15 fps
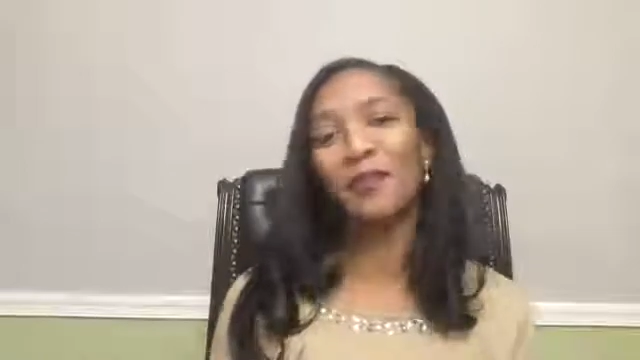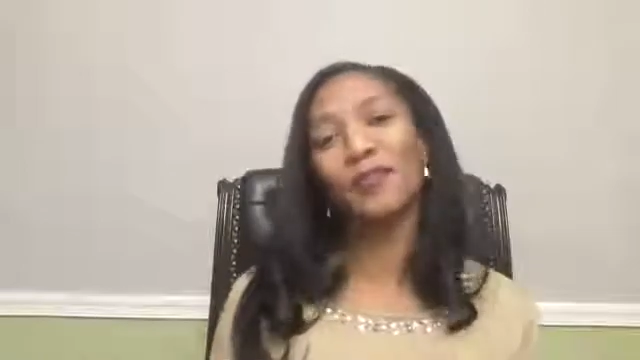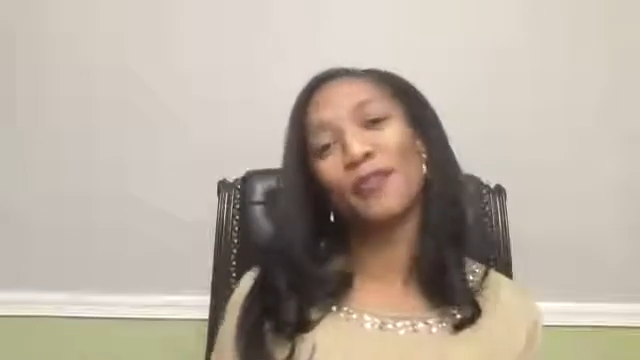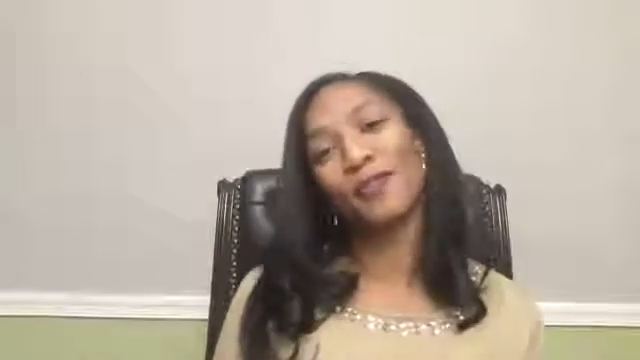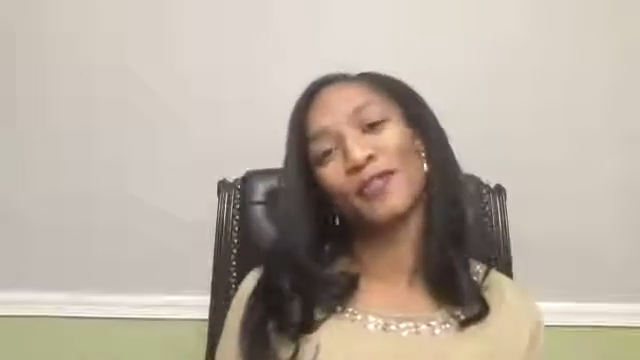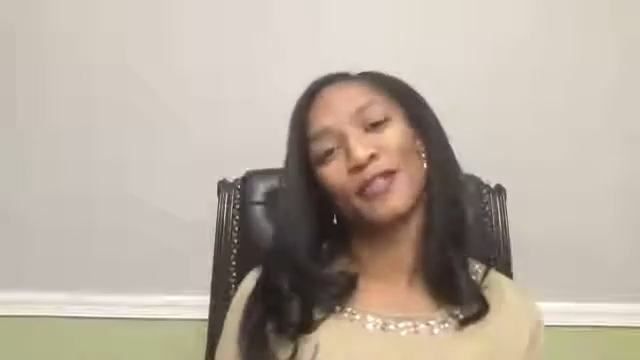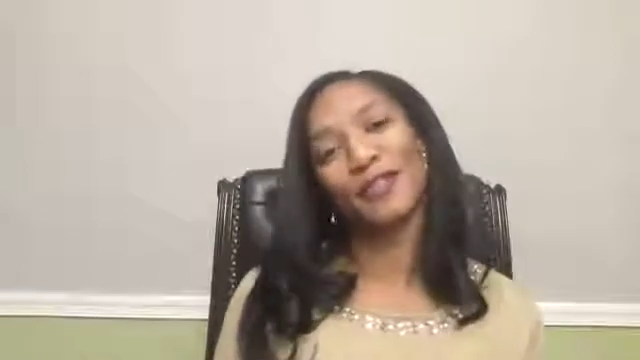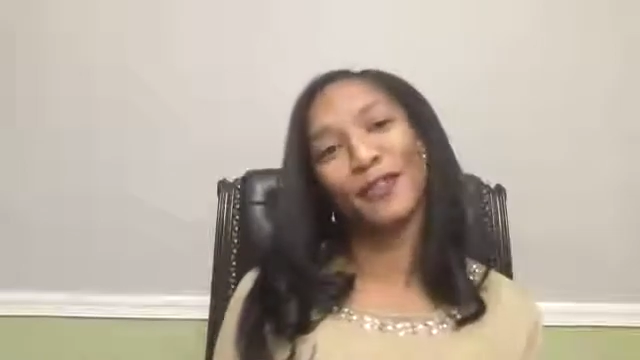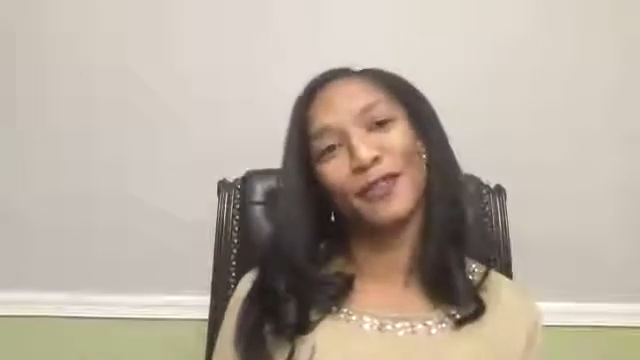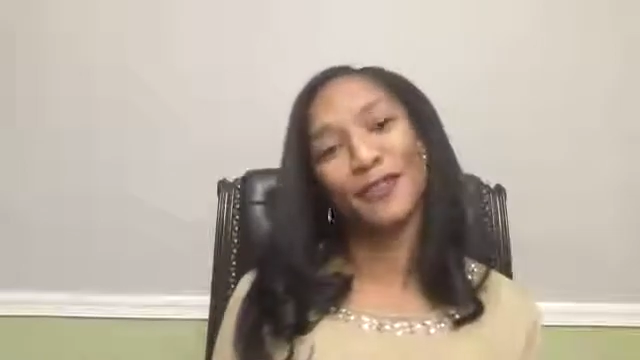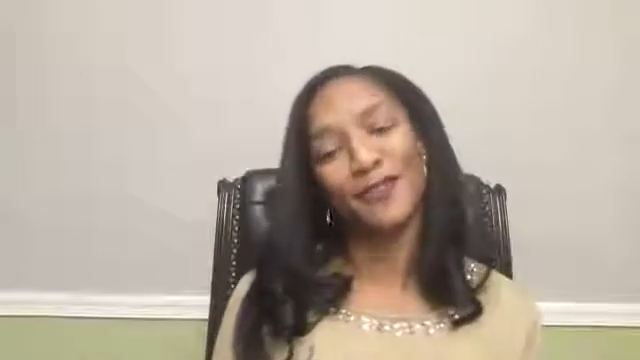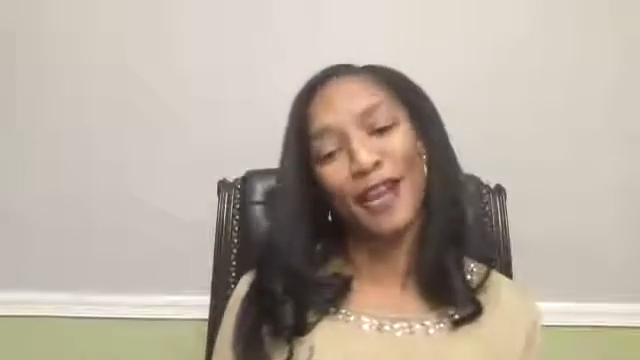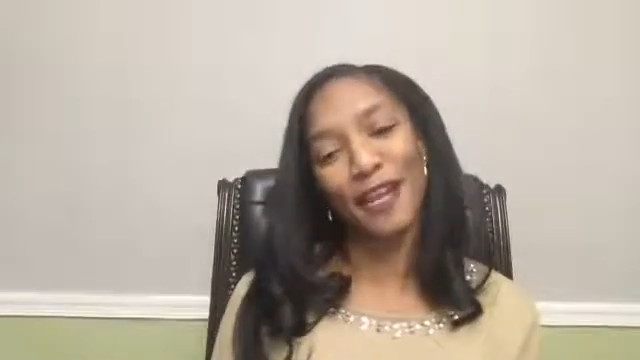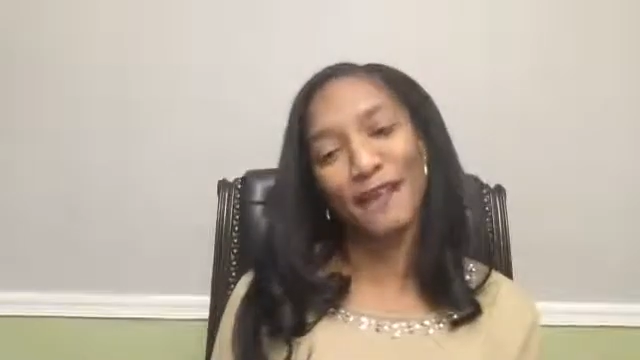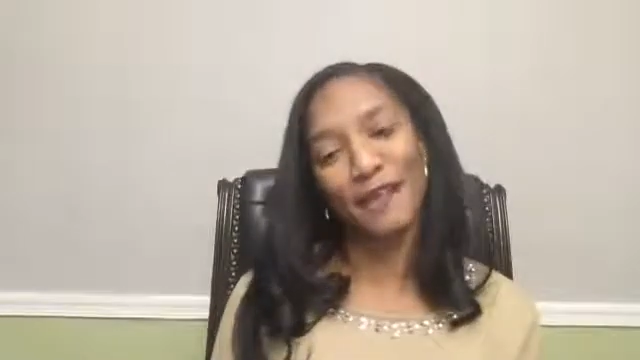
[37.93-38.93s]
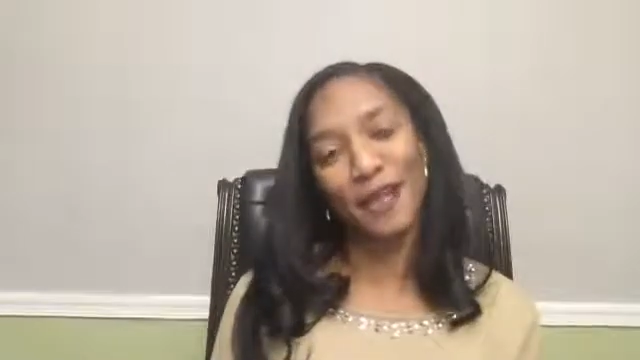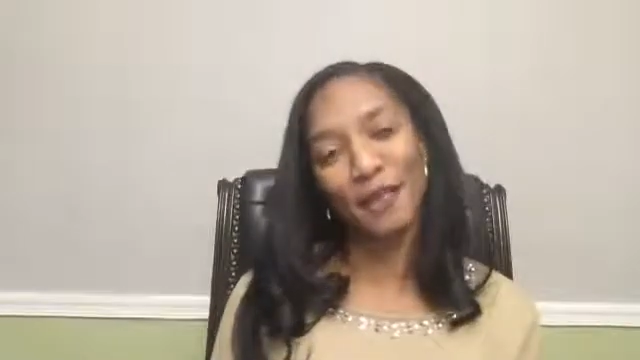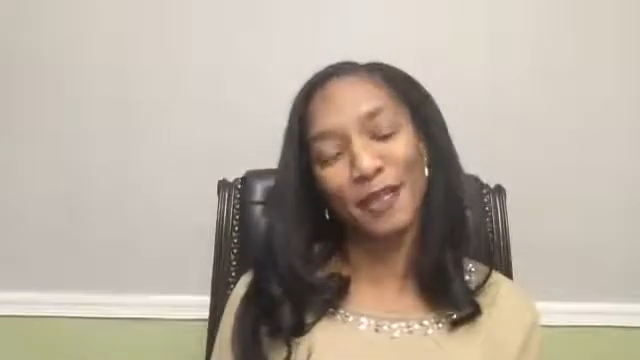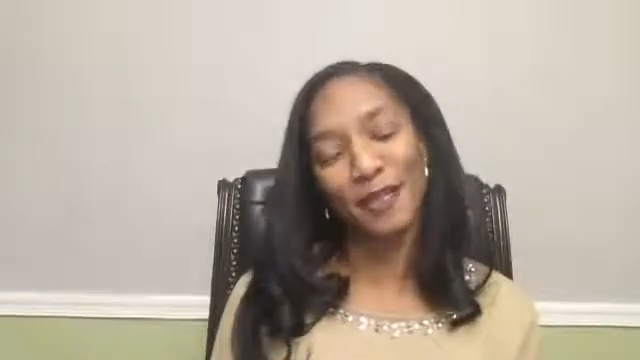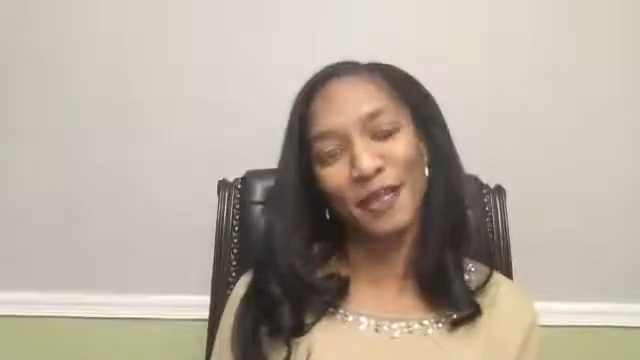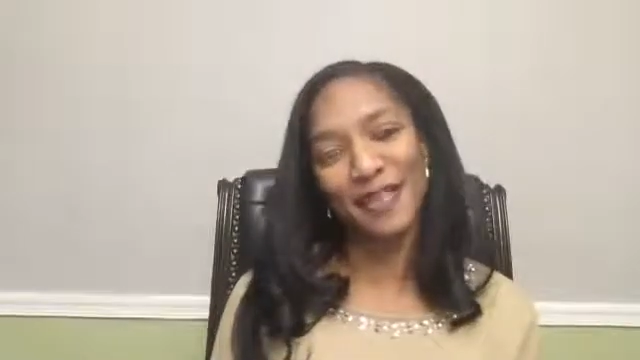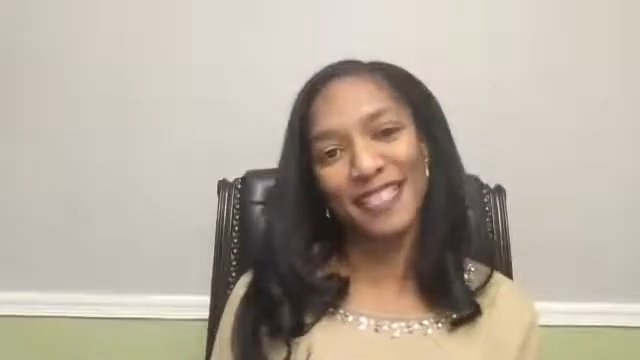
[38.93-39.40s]
board certified
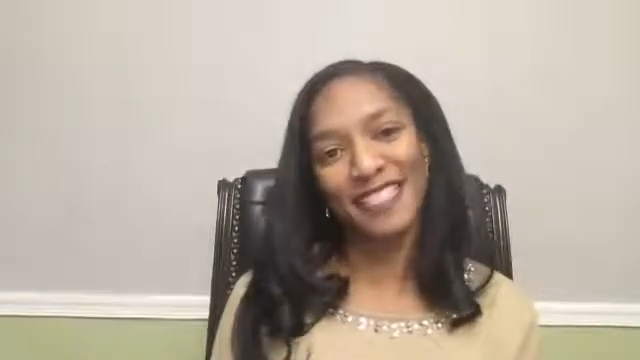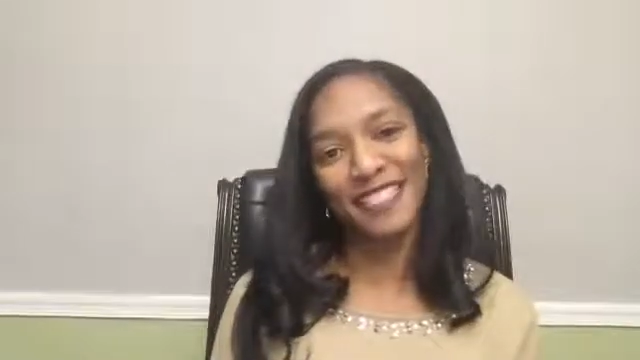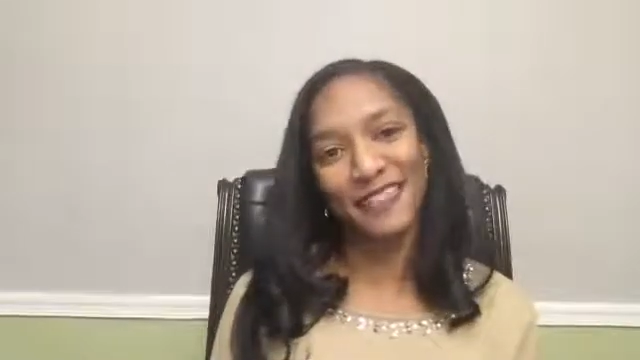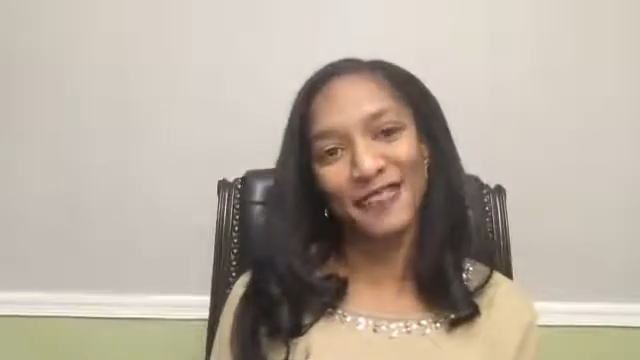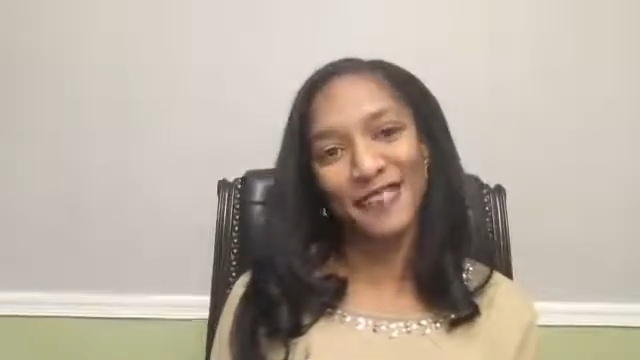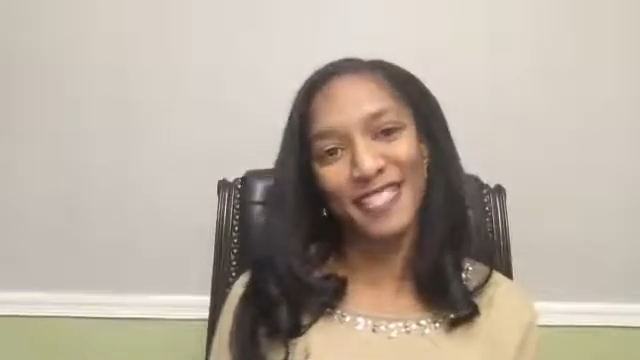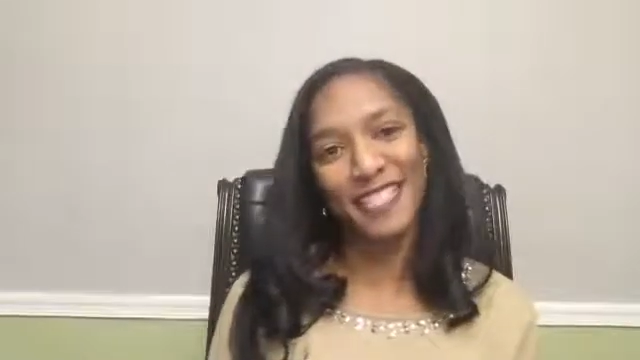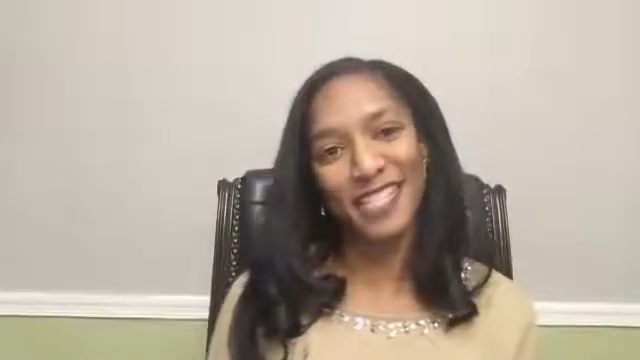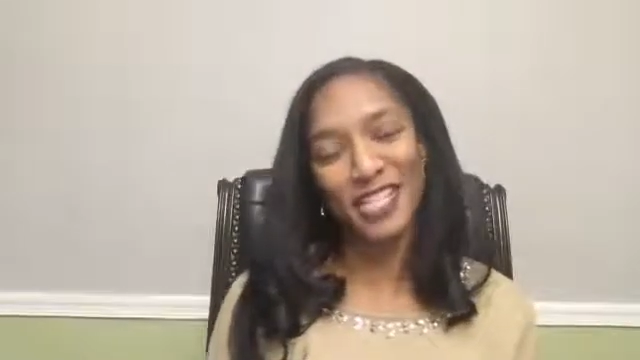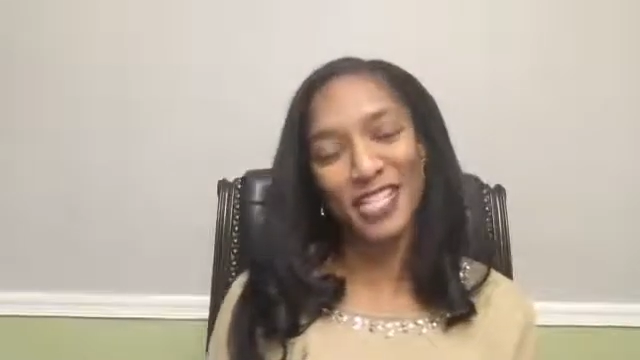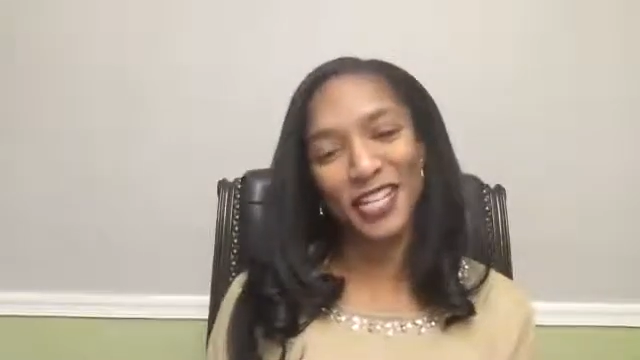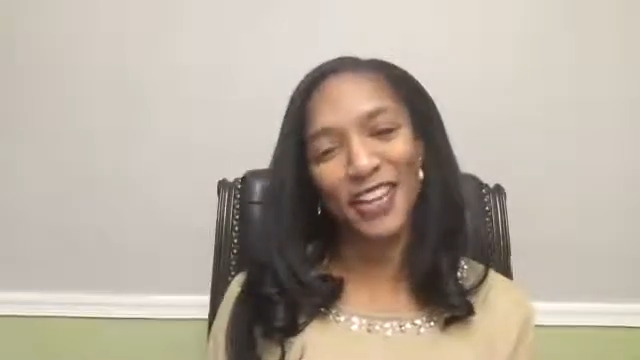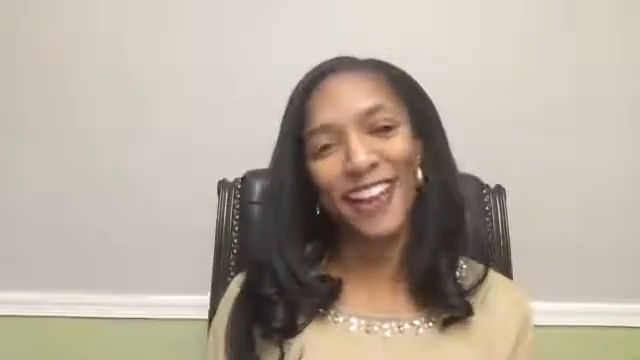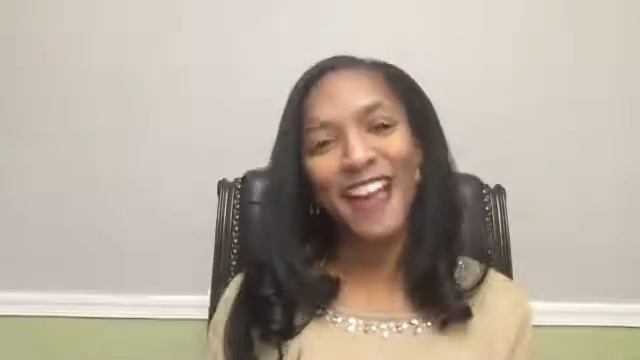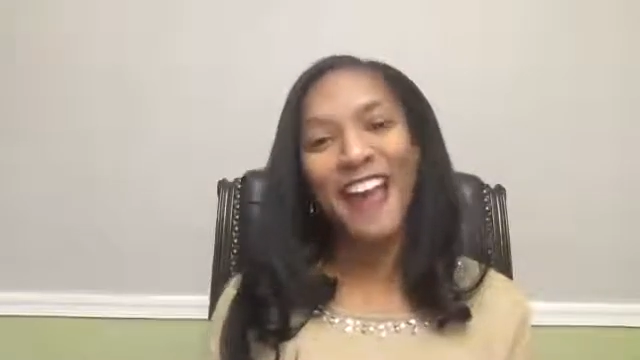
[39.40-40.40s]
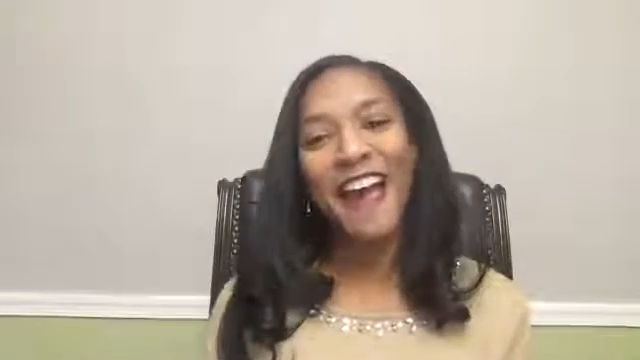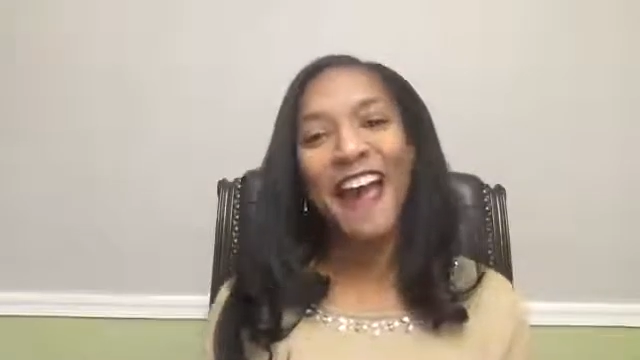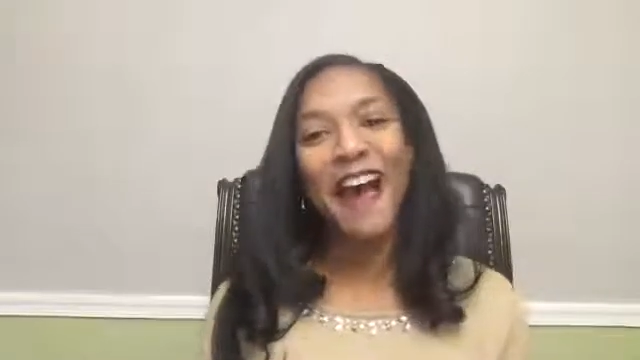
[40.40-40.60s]
family medicine physician.